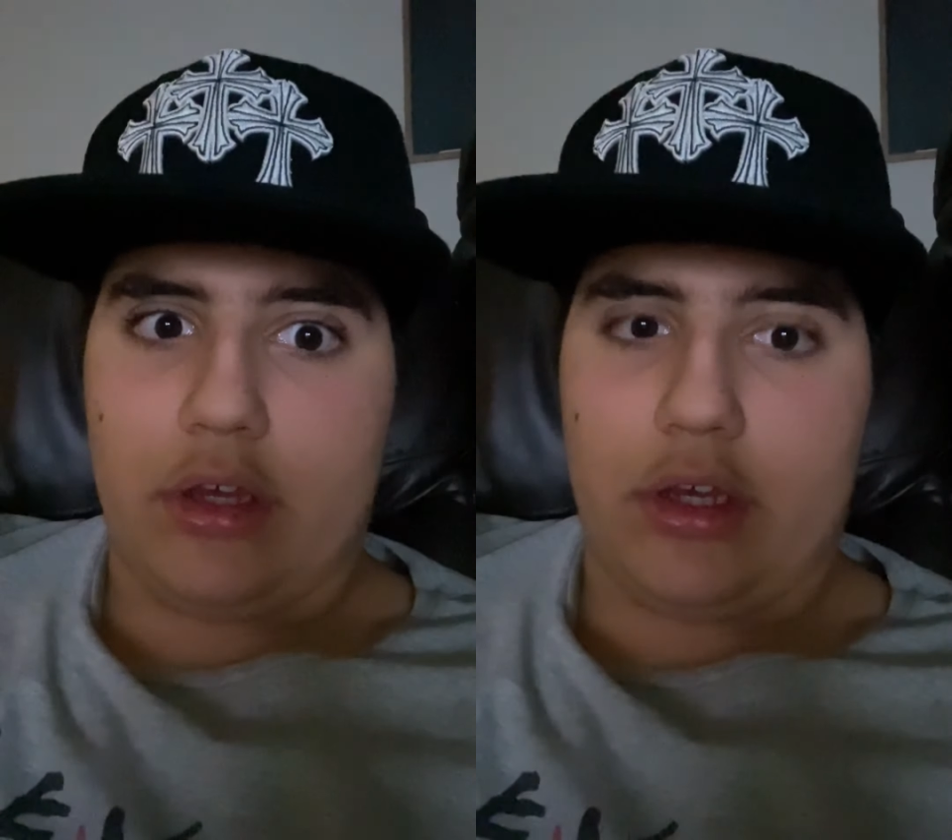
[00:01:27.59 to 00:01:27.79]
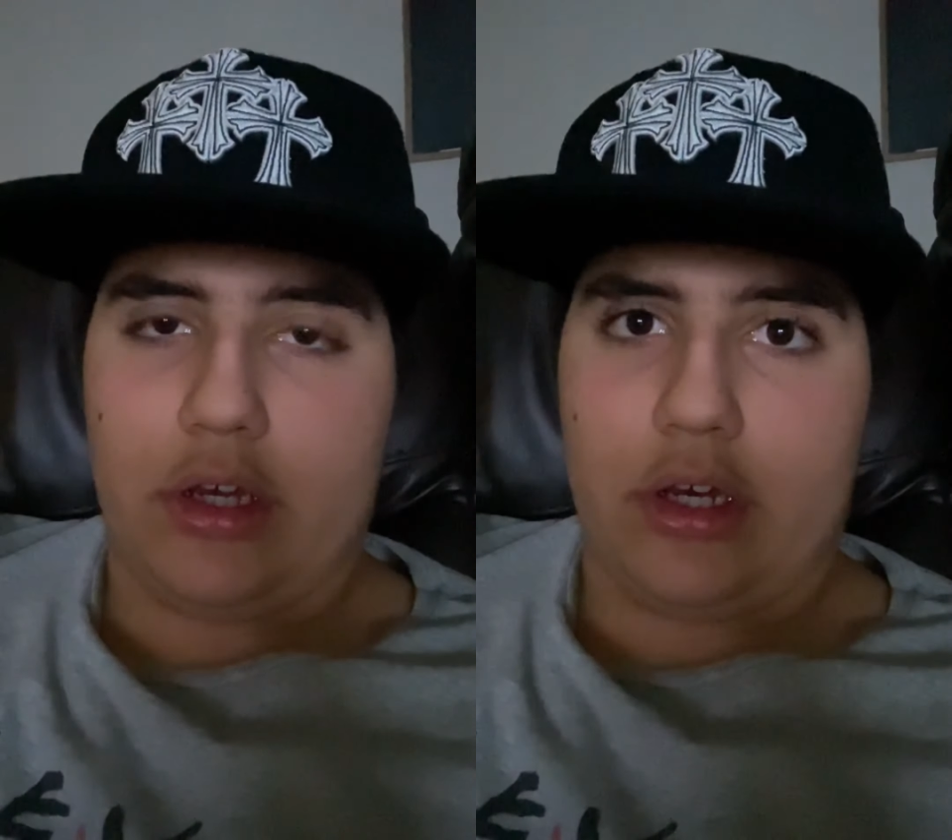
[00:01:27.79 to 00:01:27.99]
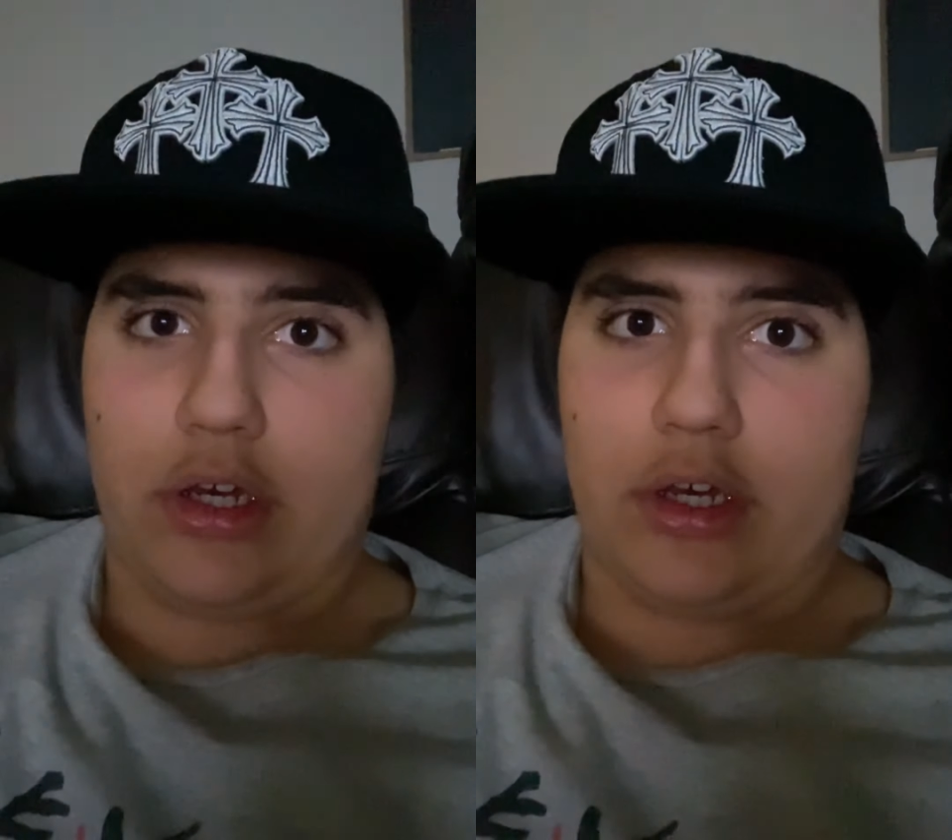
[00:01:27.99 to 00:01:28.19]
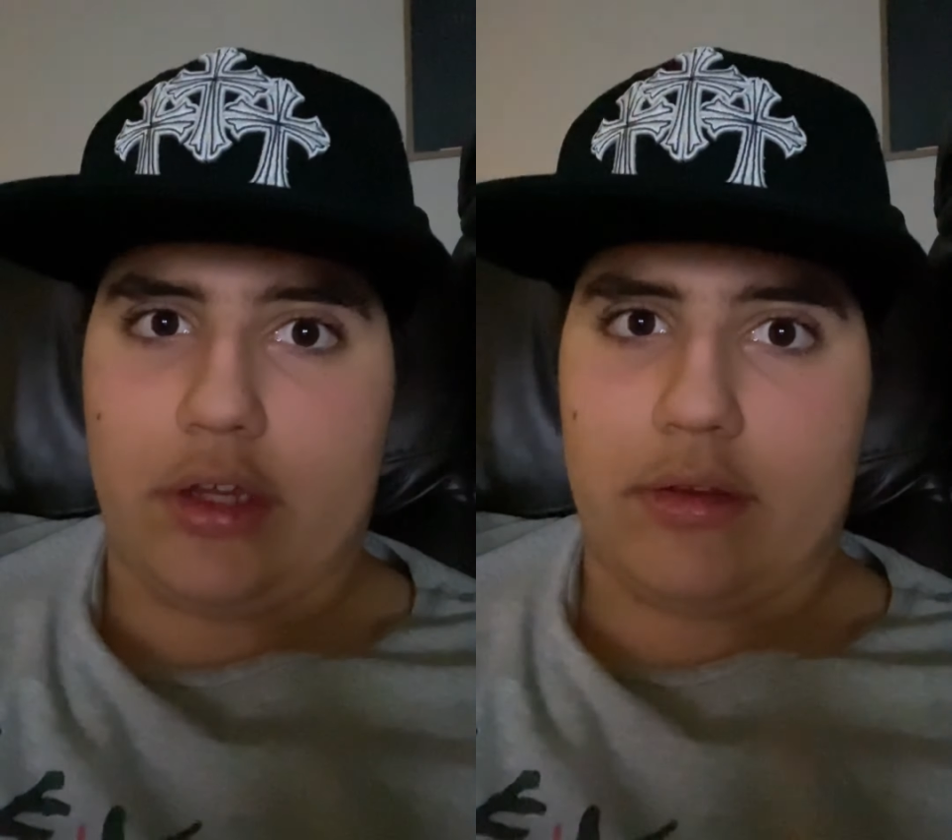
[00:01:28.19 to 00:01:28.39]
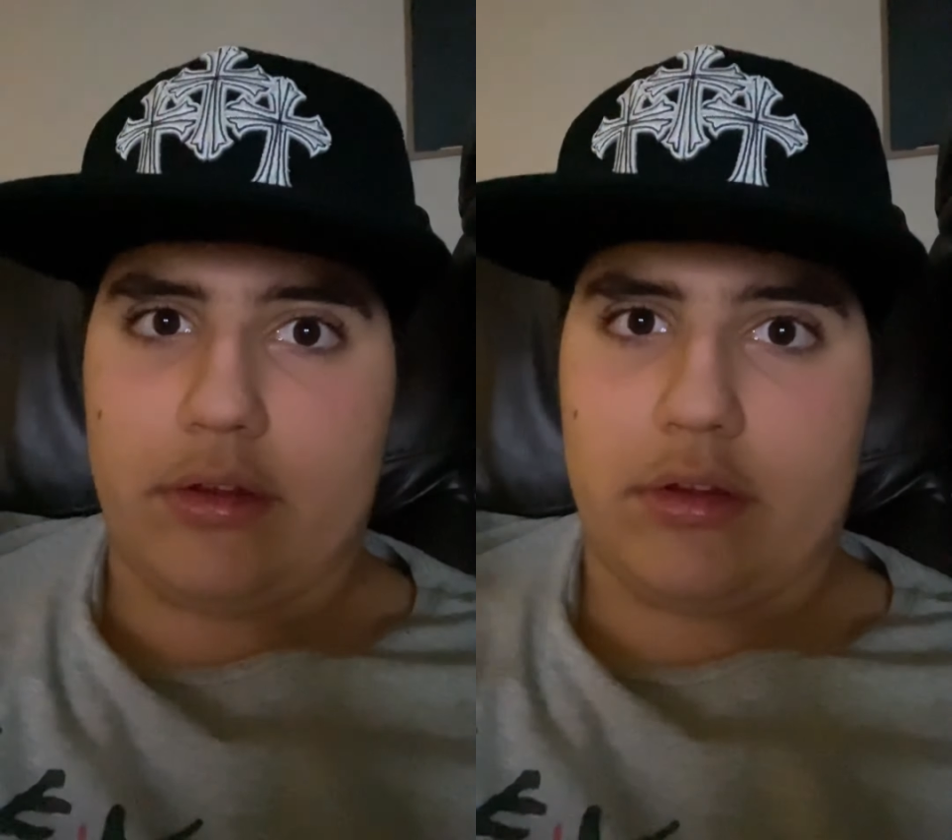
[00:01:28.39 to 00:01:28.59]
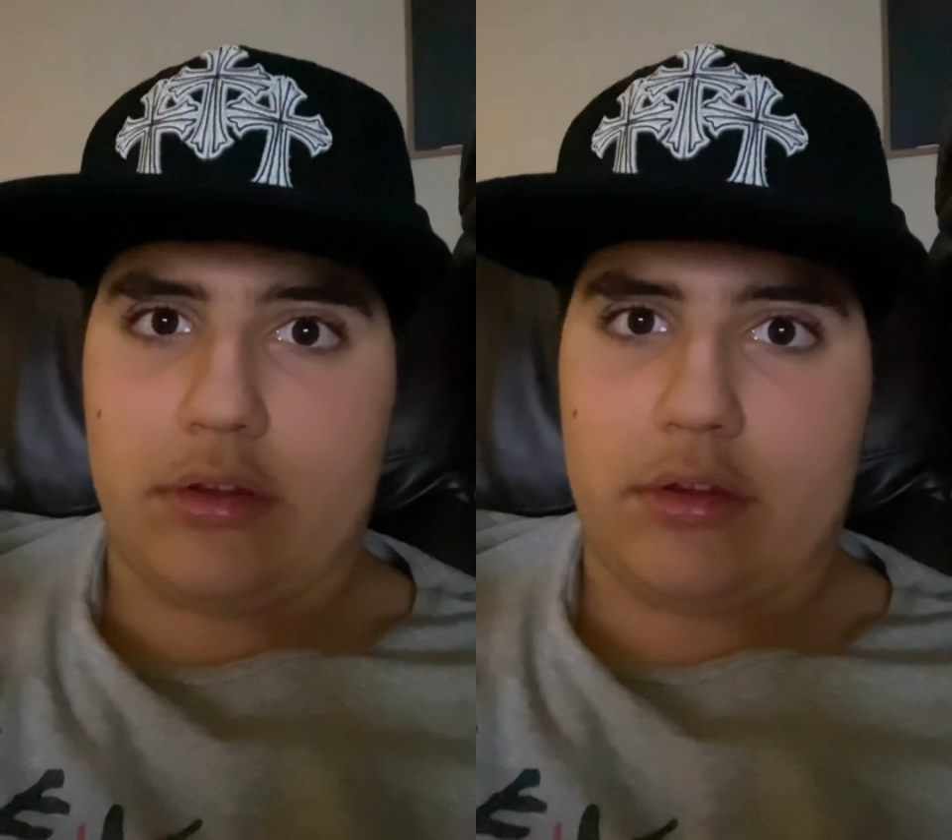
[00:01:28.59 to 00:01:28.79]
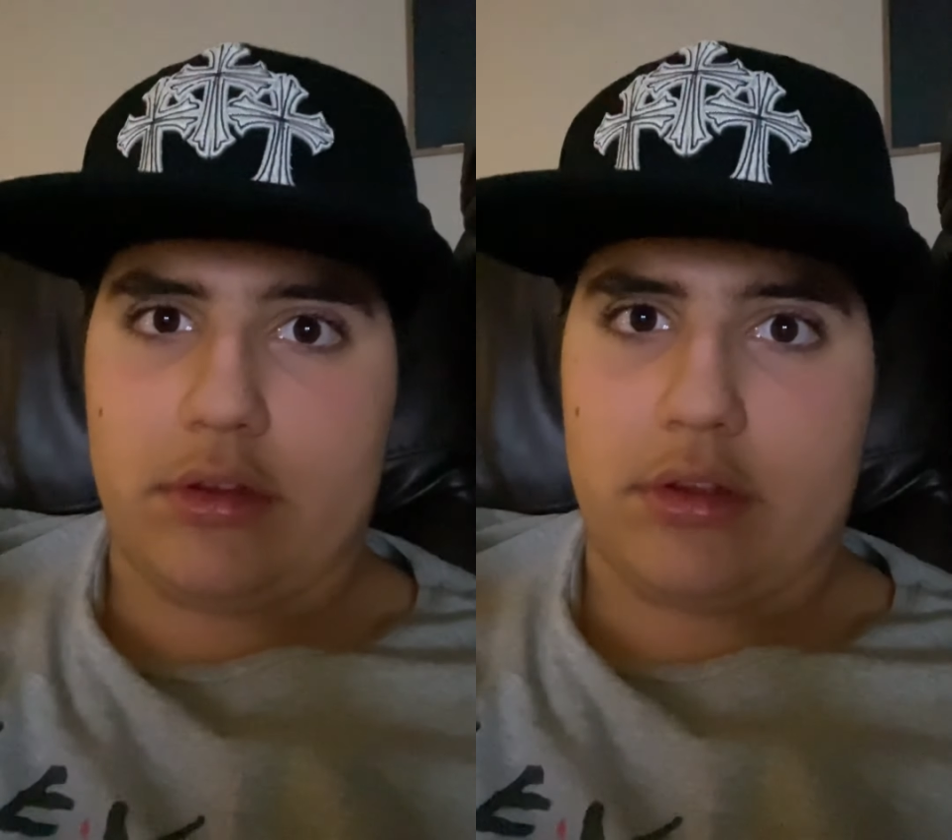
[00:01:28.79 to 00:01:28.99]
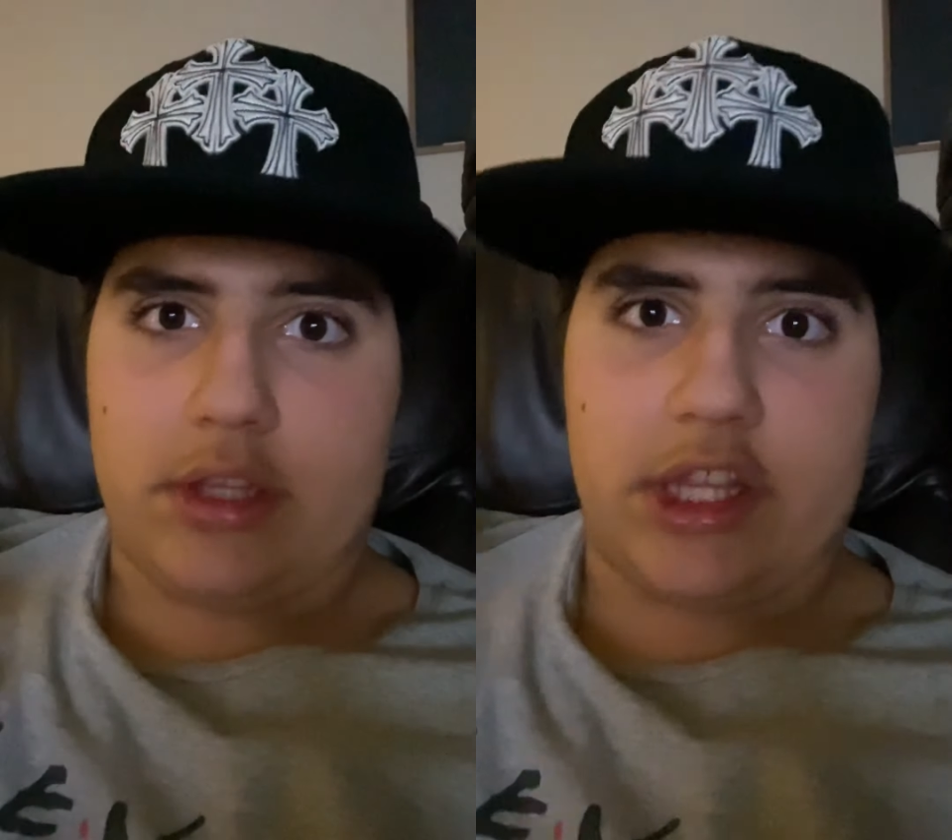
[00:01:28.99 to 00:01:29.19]
uh
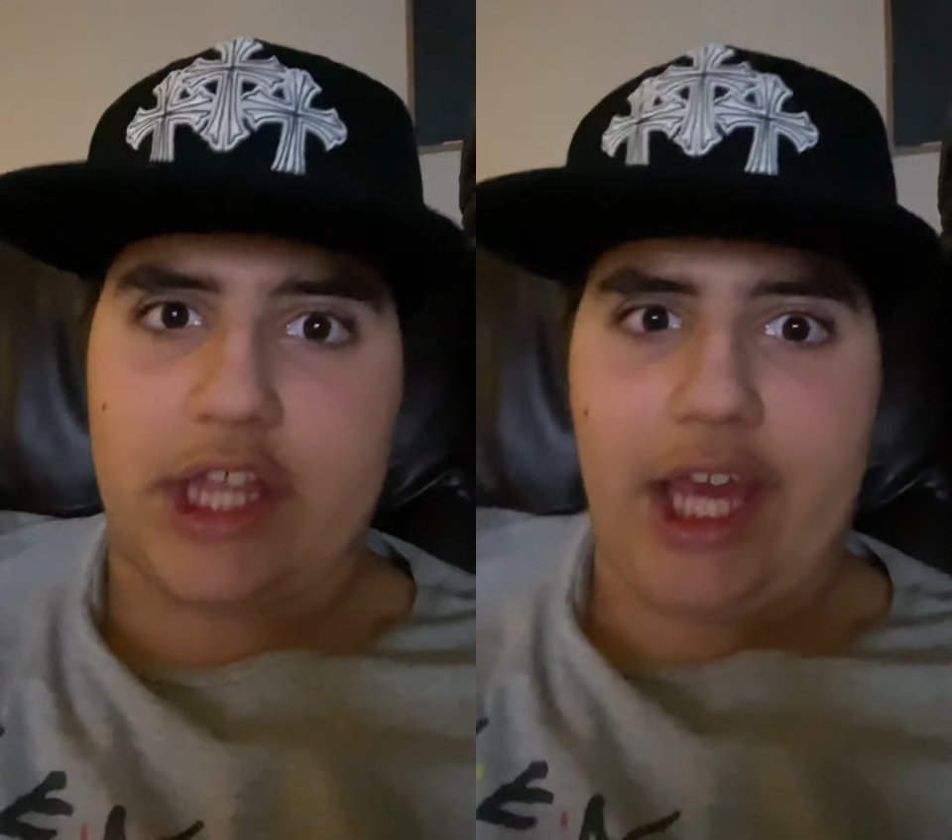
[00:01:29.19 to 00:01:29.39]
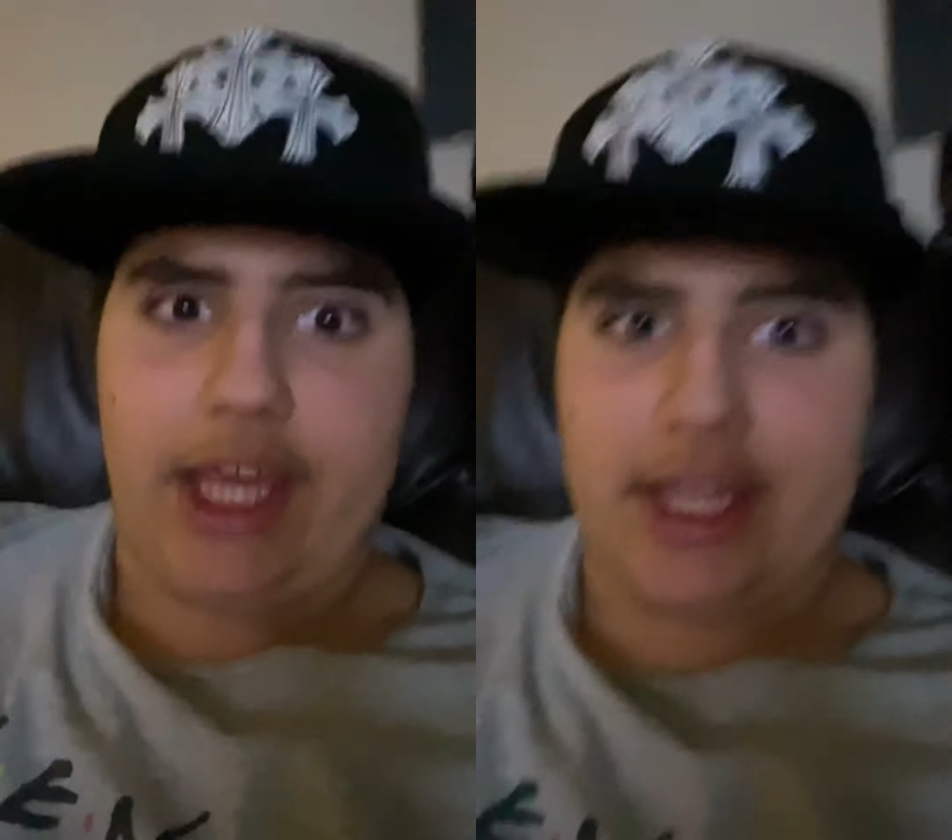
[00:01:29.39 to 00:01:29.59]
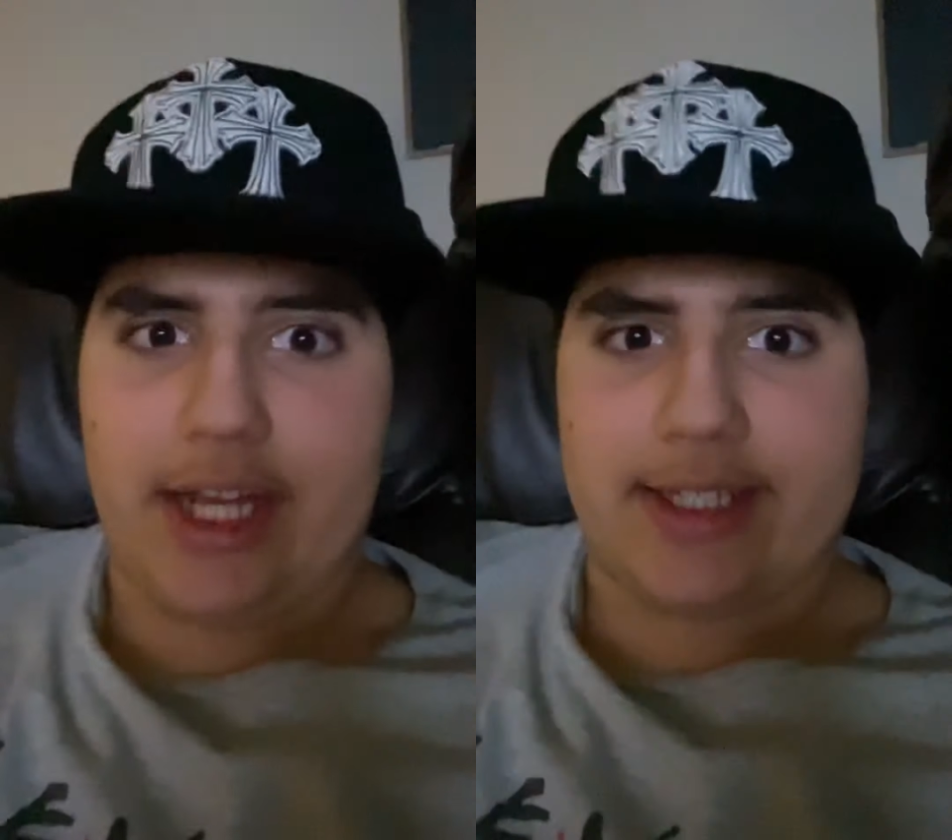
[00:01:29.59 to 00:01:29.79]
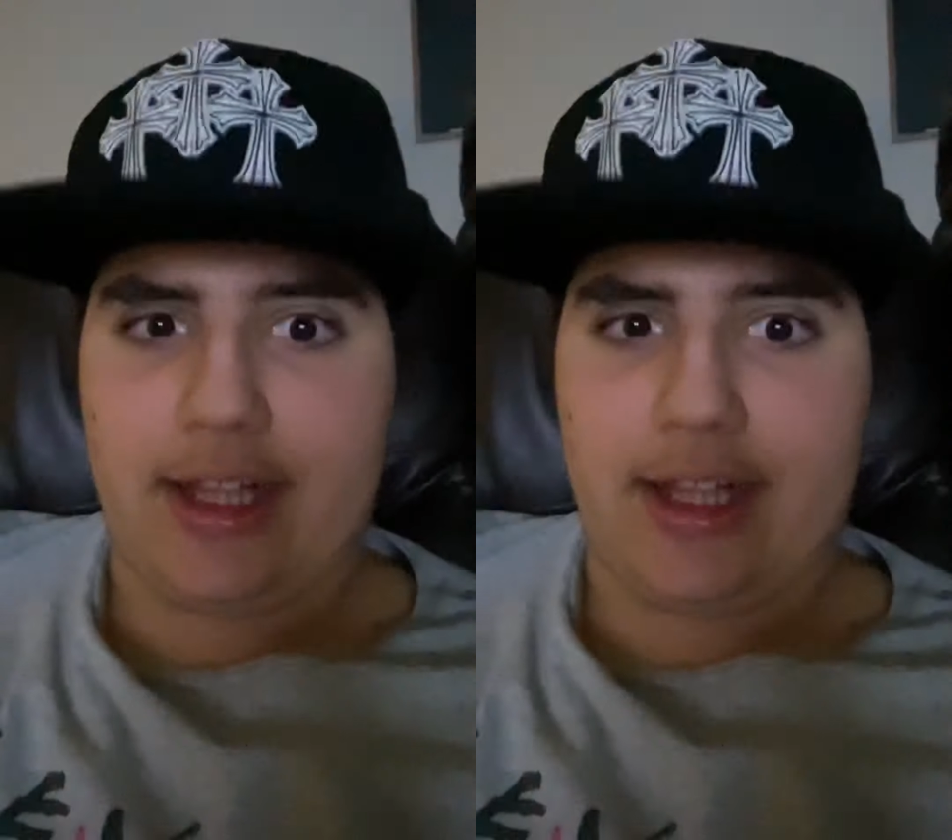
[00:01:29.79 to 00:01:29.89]
thinking that's